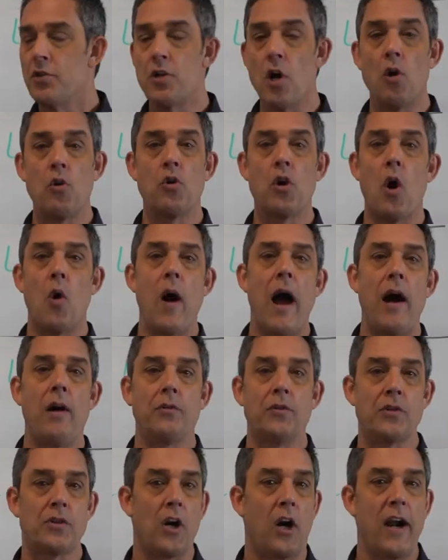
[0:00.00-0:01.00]
Don't go out
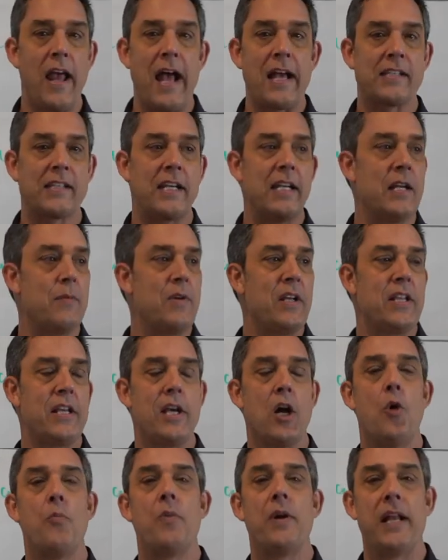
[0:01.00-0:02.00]
and start asking to be
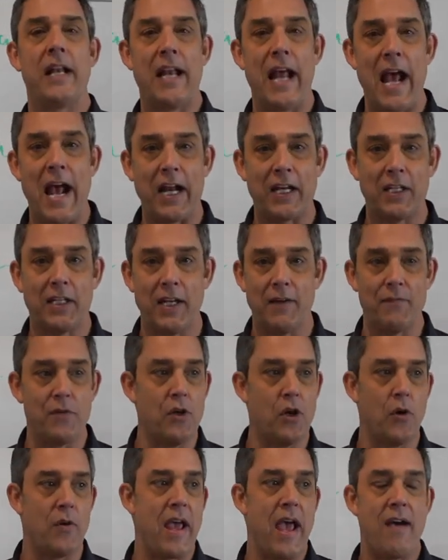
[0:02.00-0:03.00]
the opening act if you
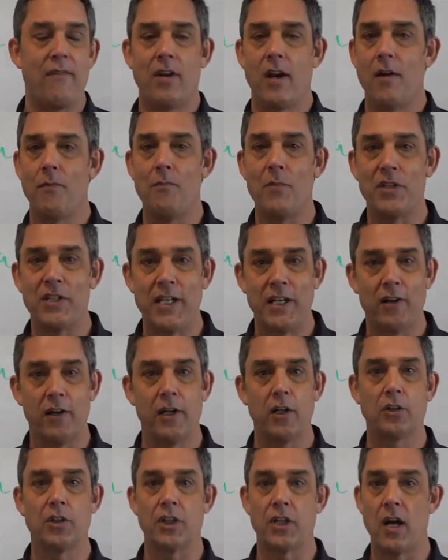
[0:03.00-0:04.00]
don't have enough
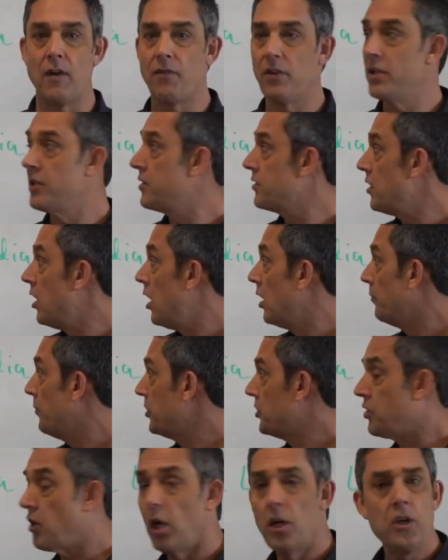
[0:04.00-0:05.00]
material to cover the song,
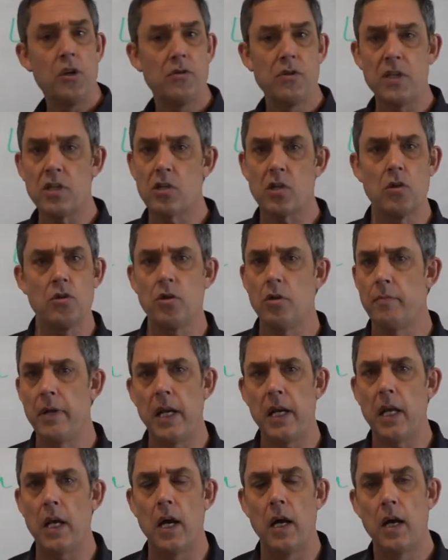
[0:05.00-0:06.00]
but start using social
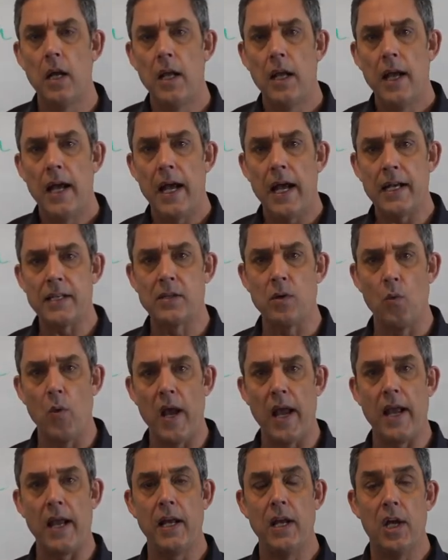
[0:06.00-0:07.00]
media as a
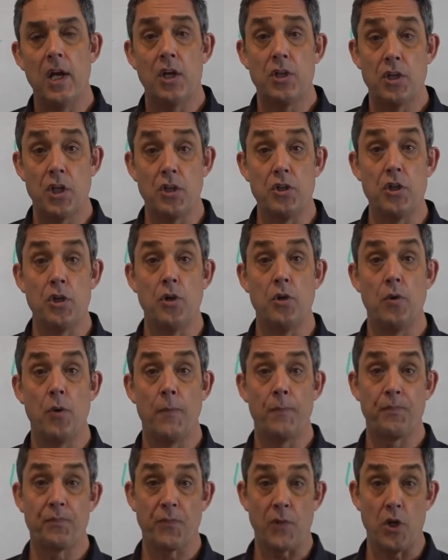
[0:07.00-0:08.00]
way to
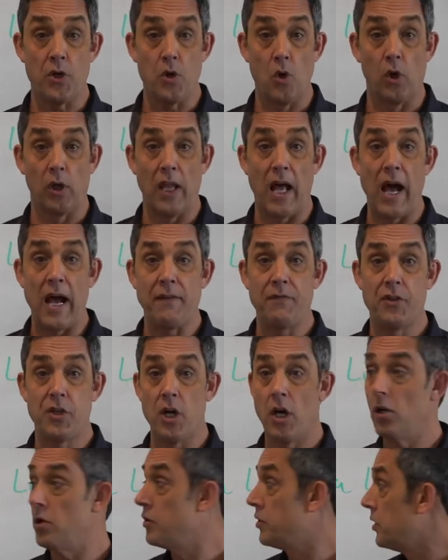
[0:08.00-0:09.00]
do your live
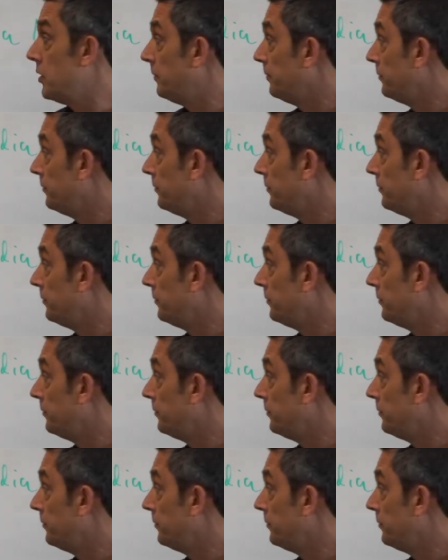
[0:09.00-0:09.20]
shows.